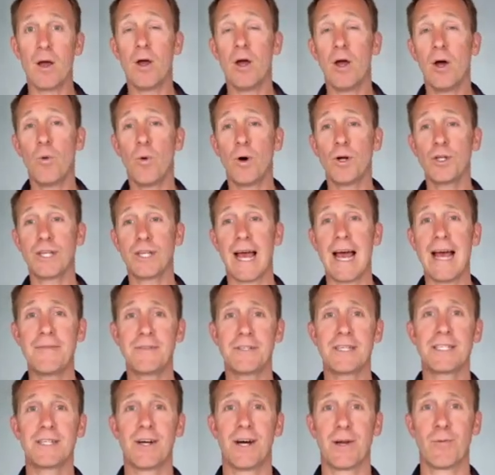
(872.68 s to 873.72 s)
Once you have
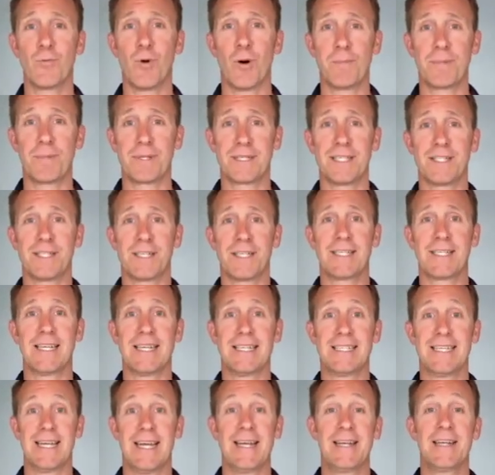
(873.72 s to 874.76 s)
decided what position to
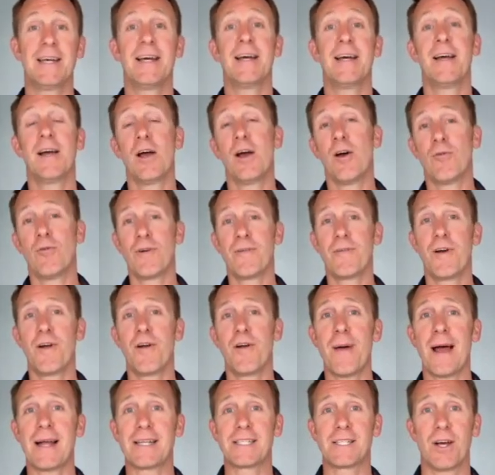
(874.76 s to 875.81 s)
sit in, referring
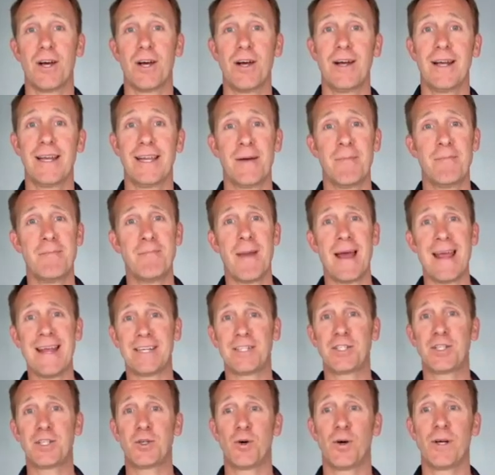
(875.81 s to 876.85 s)
back to earlier, make
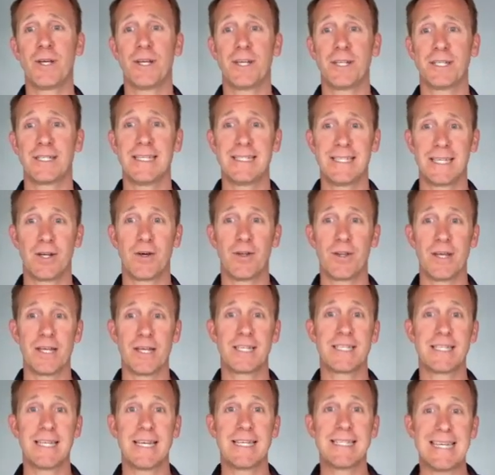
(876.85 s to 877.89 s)
sure you're sitting on the
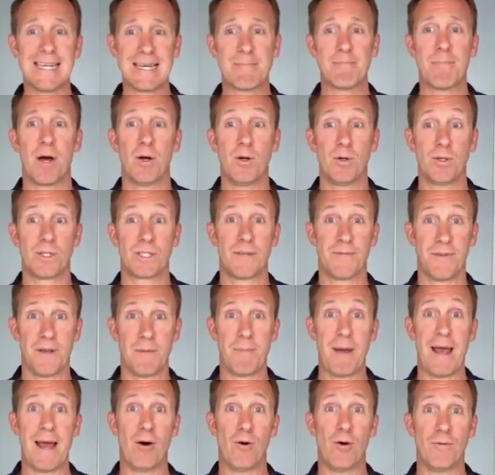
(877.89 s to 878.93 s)
sitting bones of your
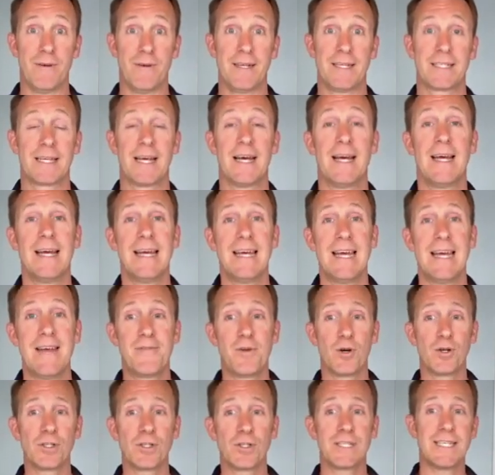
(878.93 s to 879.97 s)
pelvis. If
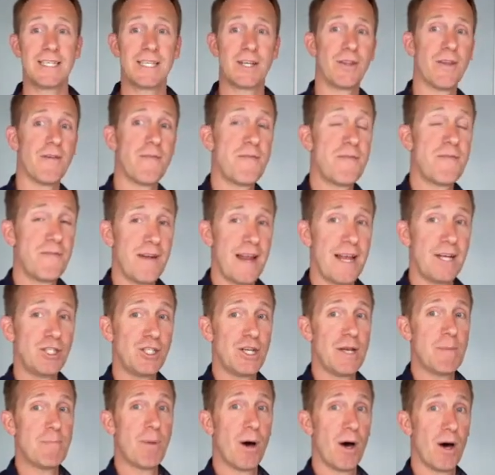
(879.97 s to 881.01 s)
you're sitting on the
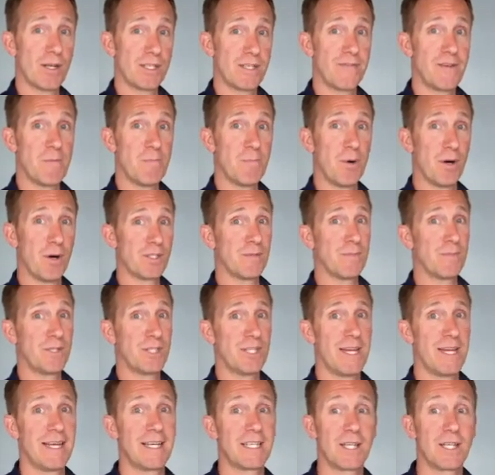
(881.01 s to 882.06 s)
fleshy part of your bottom
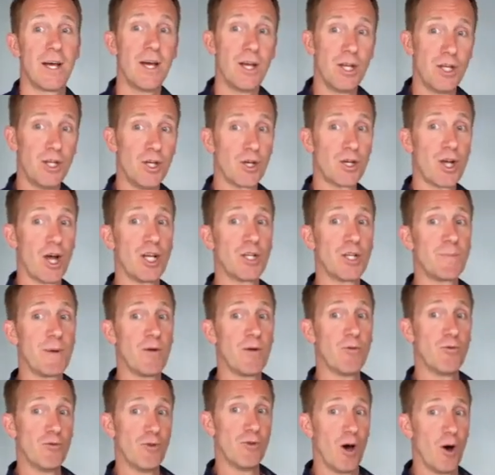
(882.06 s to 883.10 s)
cheeks, you're going to be
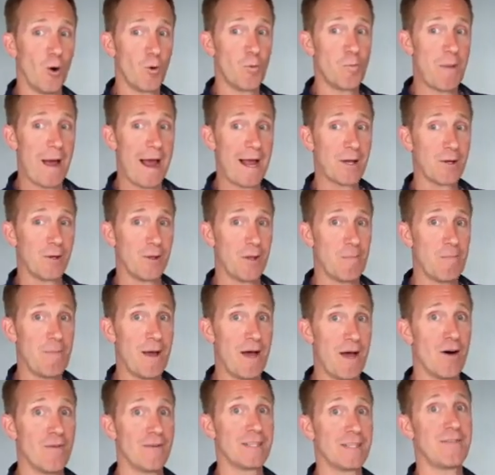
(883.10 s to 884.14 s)
rolled back on the
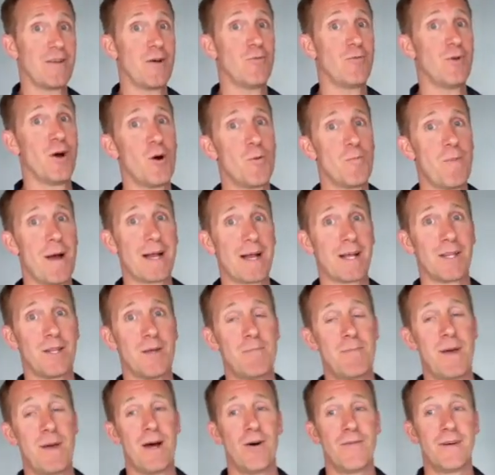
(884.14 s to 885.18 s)
pelvis. You're rolled back on the
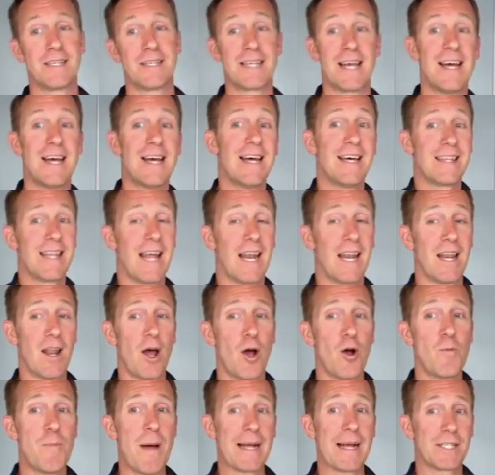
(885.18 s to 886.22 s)
pelvis. The low
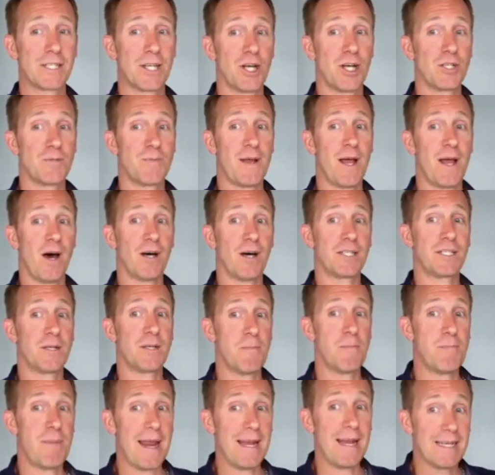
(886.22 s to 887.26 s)
back is going to be asked to
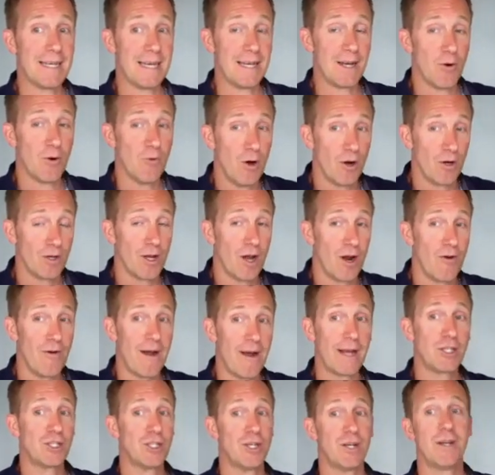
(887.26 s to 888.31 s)
bend in the wrong
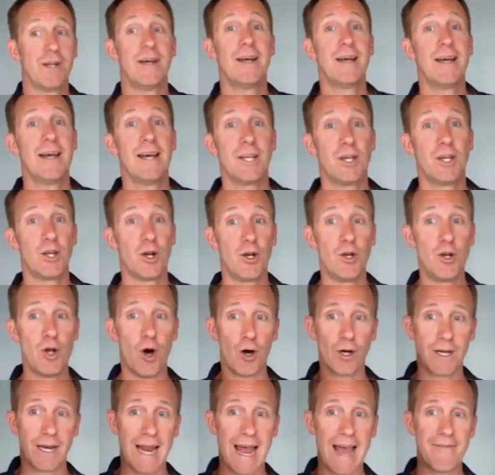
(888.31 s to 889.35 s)
direction. You're not
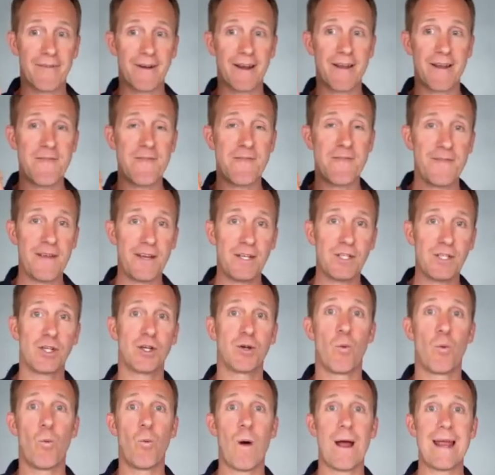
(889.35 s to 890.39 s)
going to have an efficient
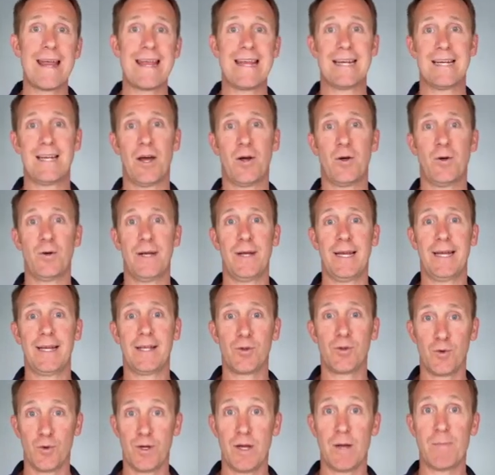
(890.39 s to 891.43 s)
weight loading
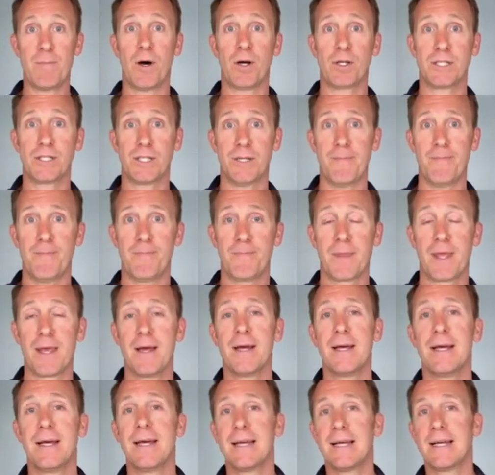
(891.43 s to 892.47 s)
through your bottom.
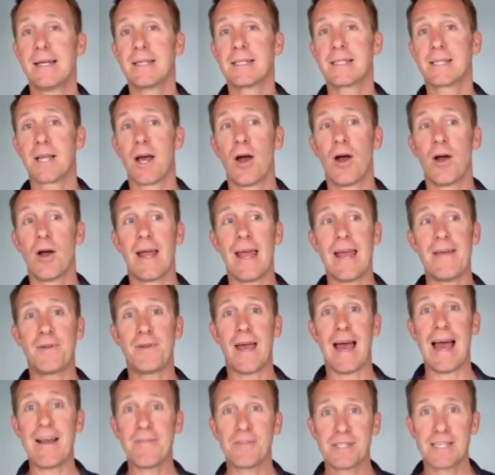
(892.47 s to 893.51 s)
So if you
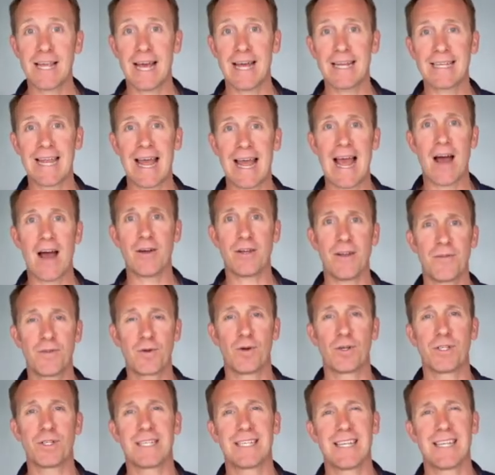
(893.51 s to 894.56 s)
have sat down, you've
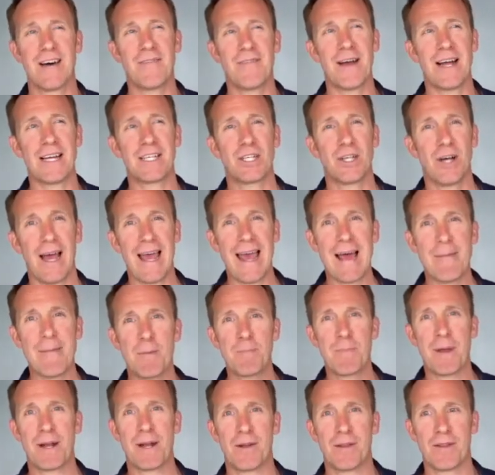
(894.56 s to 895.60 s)
thought to yourself, actually, I am a
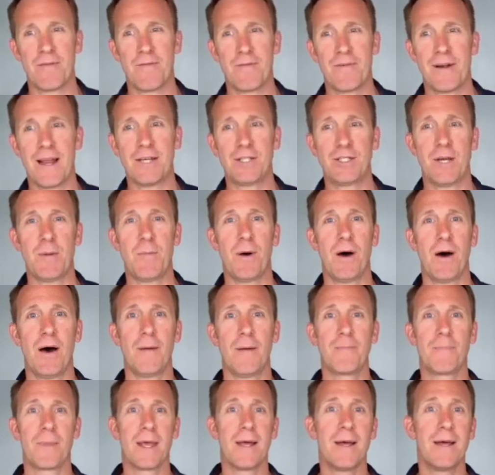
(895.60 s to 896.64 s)
bit on the fleshy part,
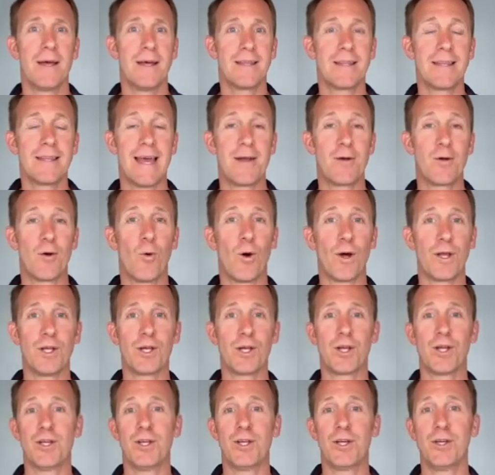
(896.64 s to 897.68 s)
then what you
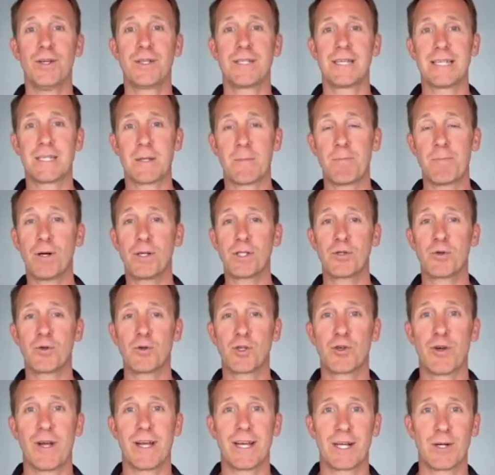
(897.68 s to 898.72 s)
can use is a postural
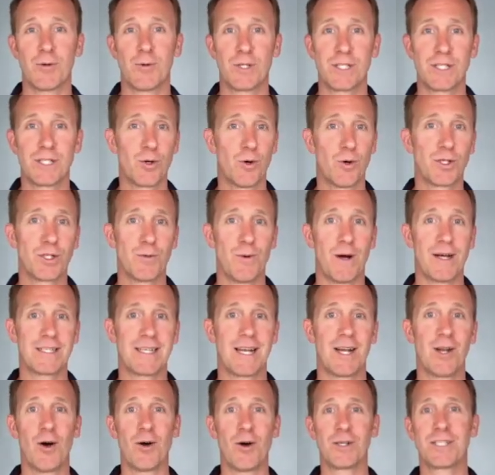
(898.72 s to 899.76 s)
trick that was taught to us a
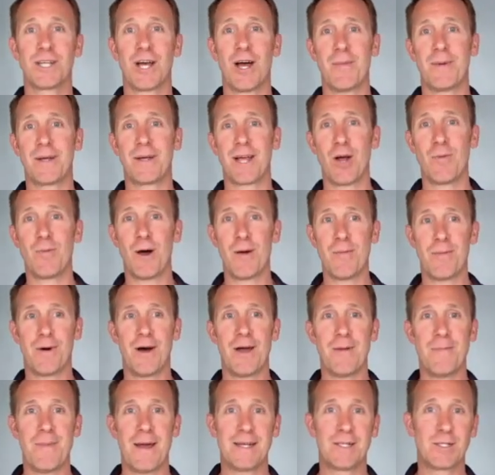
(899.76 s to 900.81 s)
long time ago by
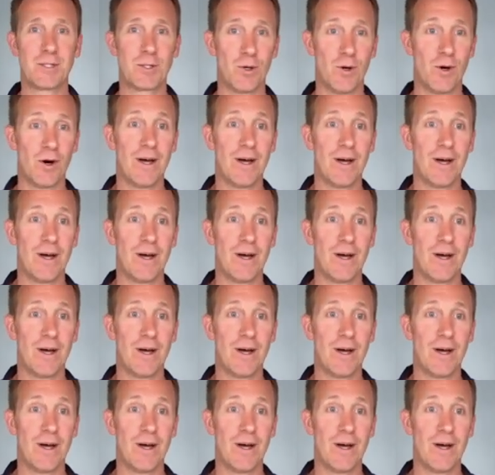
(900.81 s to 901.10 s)
my mentor,